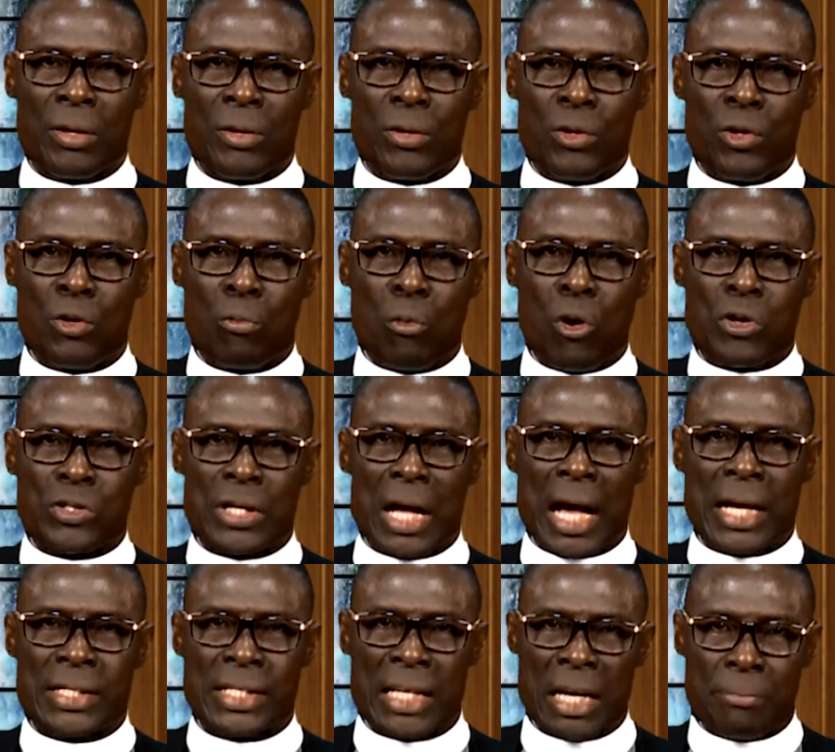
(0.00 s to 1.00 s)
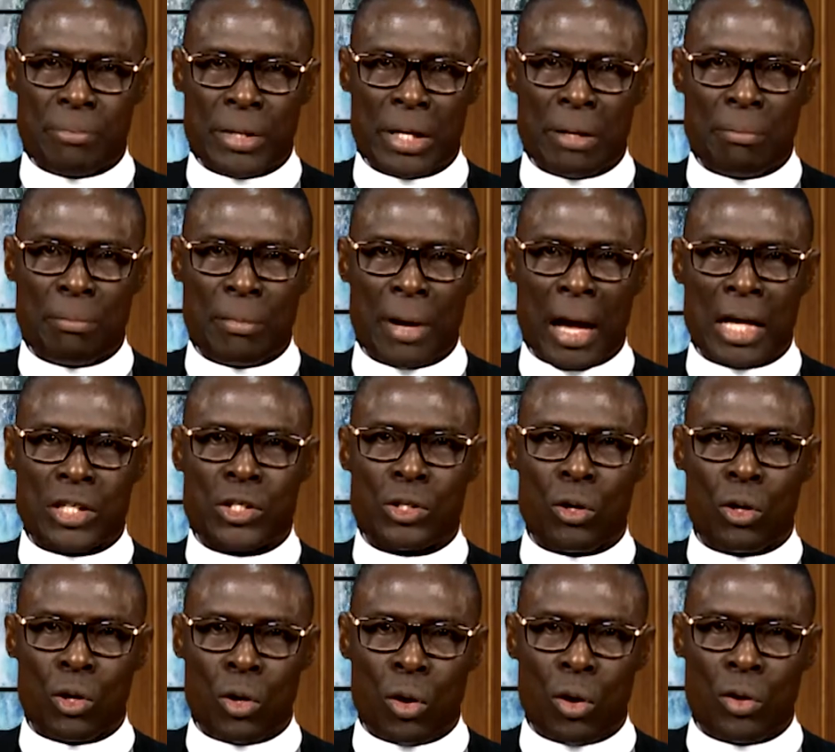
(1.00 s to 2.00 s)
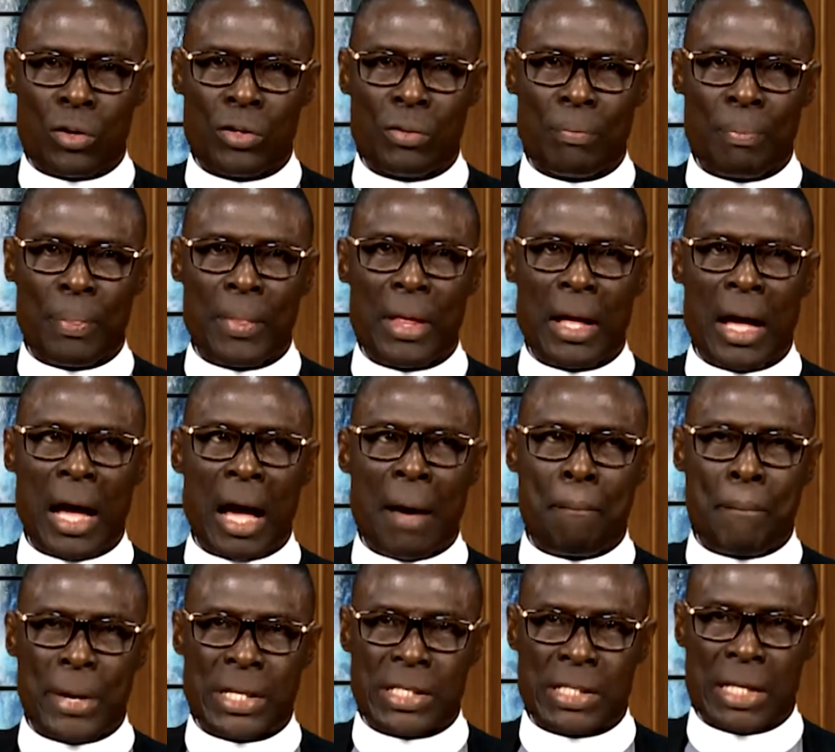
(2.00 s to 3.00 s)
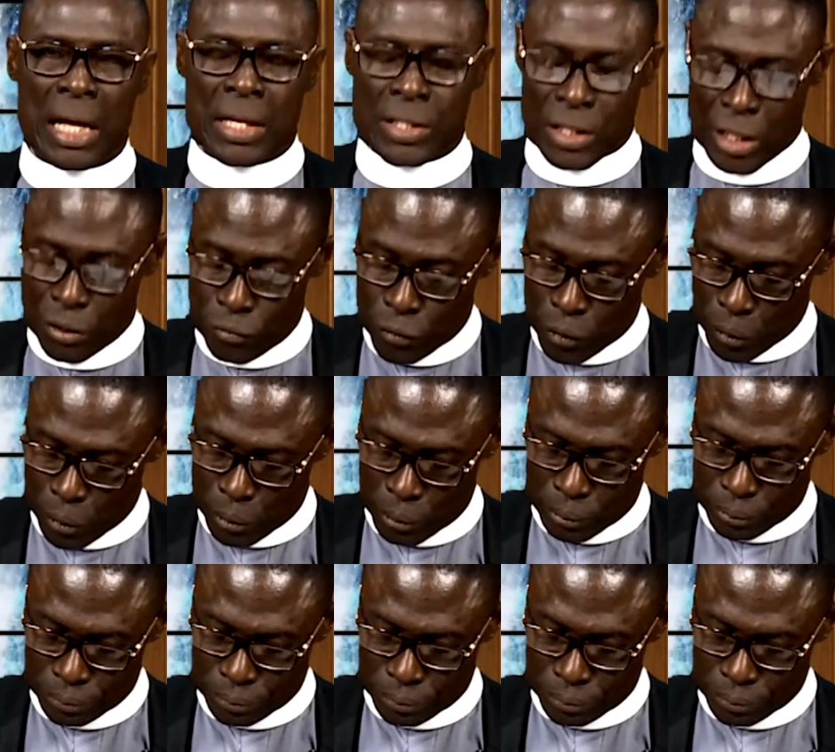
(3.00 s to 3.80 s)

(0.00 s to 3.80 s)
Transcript: You must accept him as your Lord and personal Savior.